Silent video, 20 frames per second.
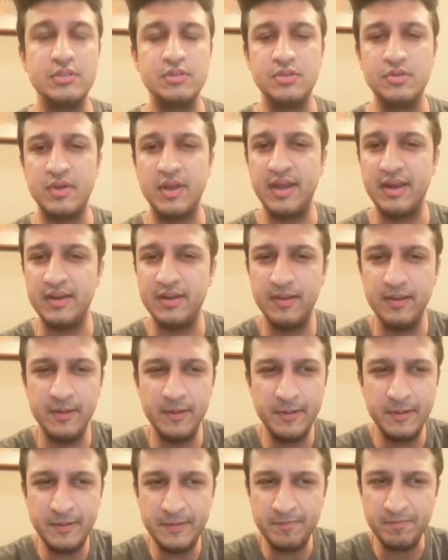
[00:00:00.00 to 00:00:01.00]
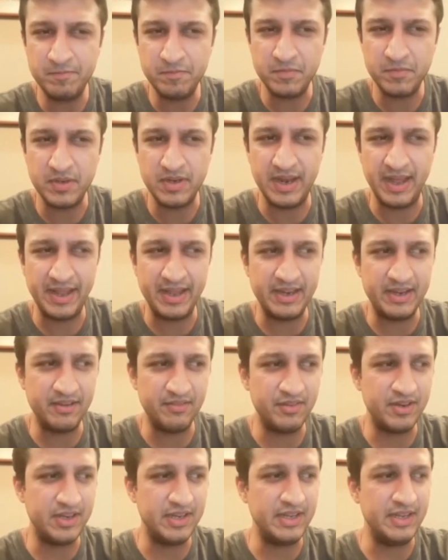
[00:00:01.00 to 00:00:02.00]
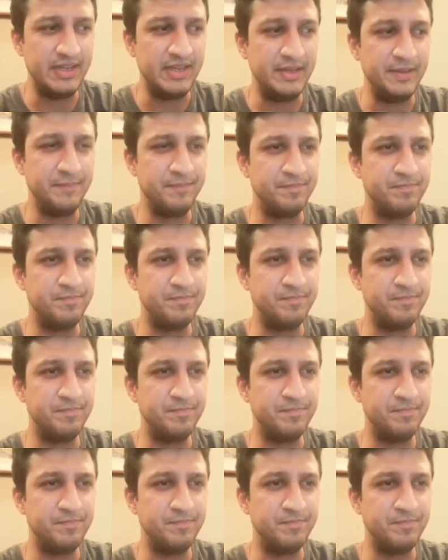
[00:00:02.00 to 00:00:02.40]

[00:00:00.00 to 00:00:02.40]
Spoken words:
You get negativity,